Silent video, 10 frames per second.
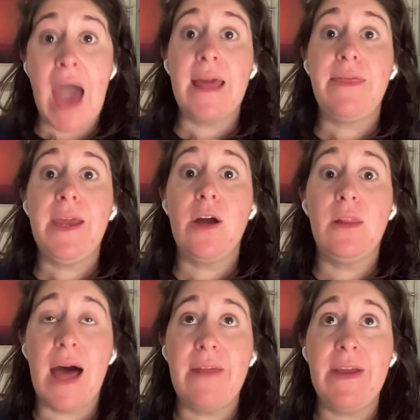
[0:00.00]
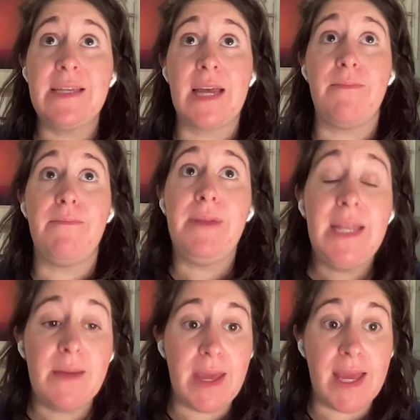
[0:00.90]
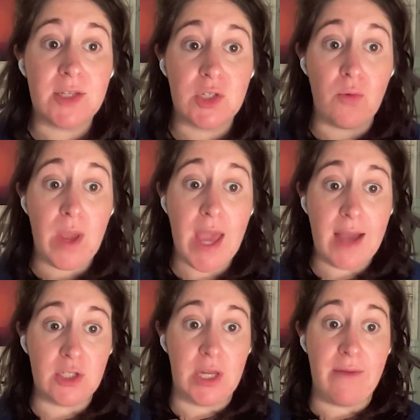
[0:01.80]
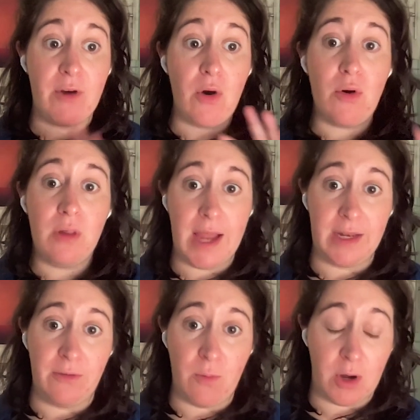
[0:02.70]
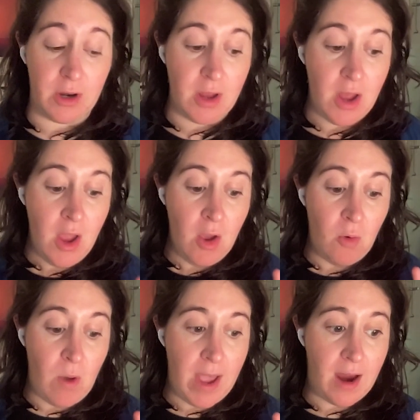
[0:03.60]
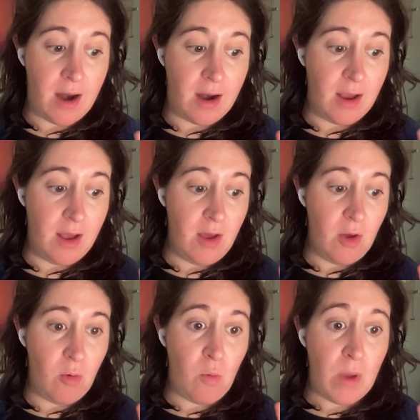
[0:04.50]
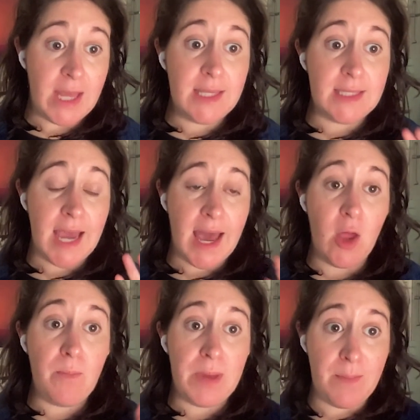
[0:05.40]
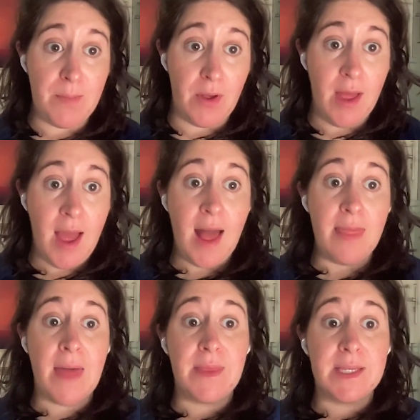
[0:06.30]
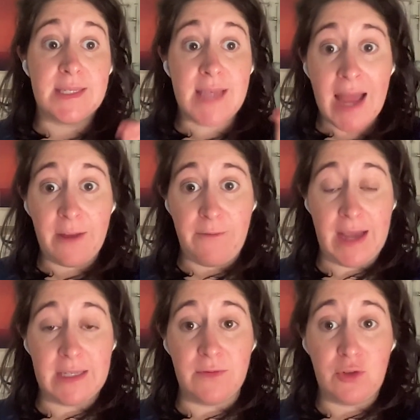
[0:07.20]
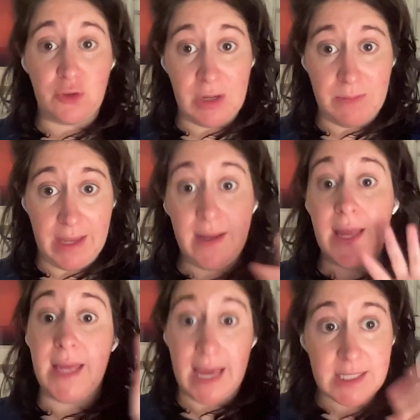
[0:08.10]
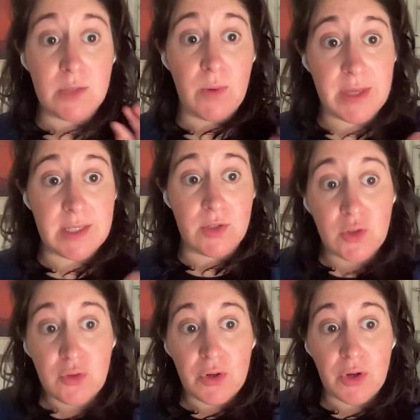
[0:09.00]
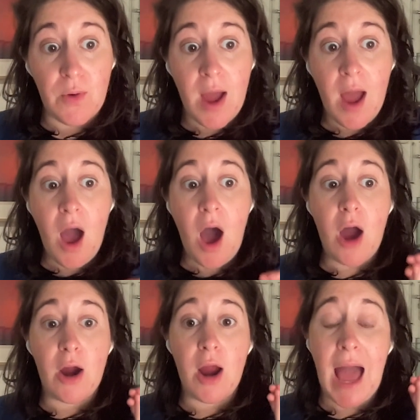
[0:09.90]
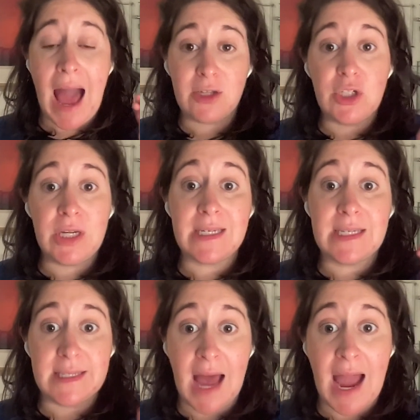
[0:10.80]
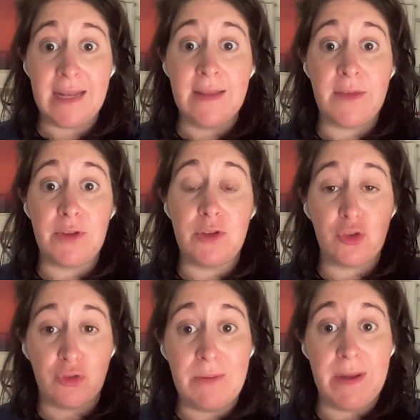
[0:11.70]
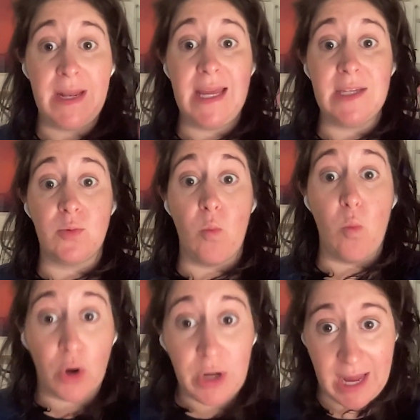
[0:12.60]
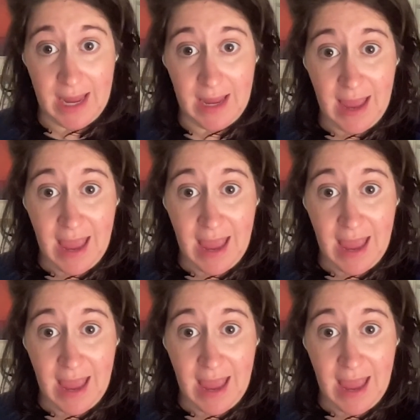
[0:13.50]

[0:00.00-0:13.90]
And I think a lot of it is on meaning making. So we actually have a whole line of work where we tell people that the side effects of treatment, in cases where this is true, are actually a sign that the treatment is working.